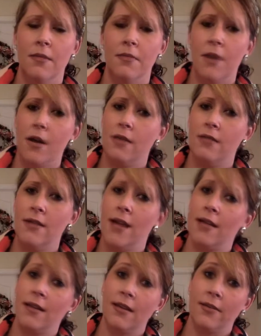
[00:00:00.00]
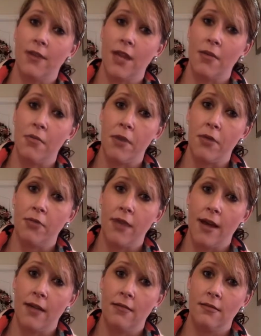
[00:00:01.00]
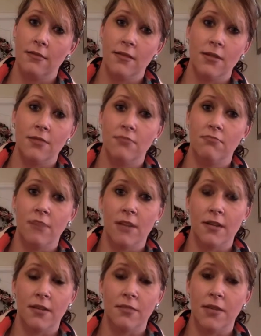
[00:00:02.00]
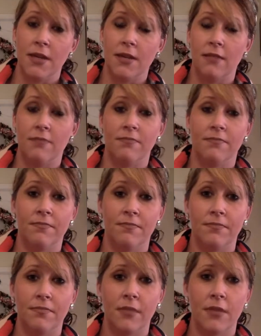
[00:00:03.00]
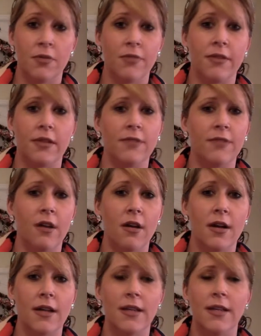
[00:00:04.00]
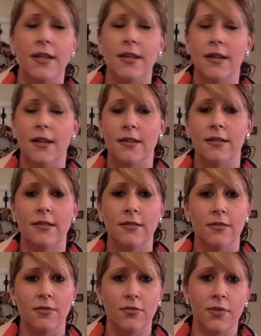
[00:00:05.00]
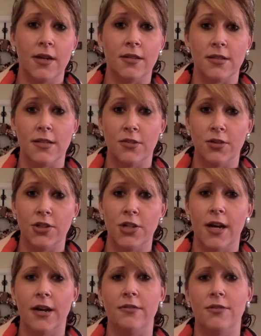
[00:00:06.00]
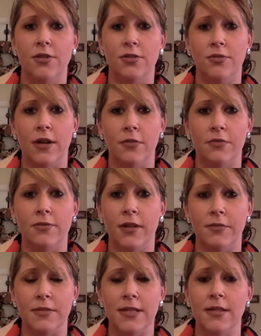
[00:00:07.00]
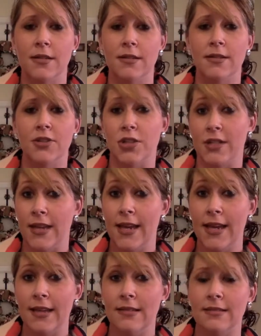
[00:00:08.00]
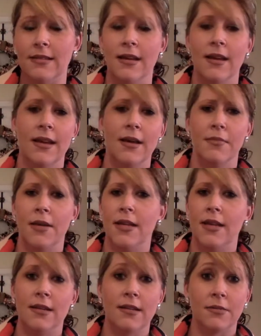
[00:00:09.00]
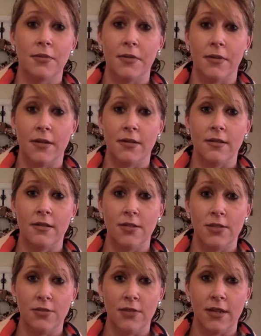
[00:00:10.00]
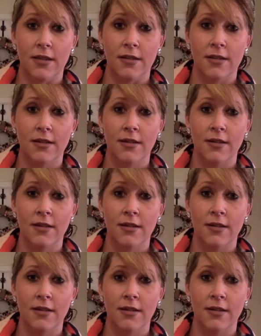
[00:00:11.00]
but nothing ever came about that. It ended up being perfectly fine. We got the steroid shot to help develop his lungs, just in case, but he ended up coming out on his due date.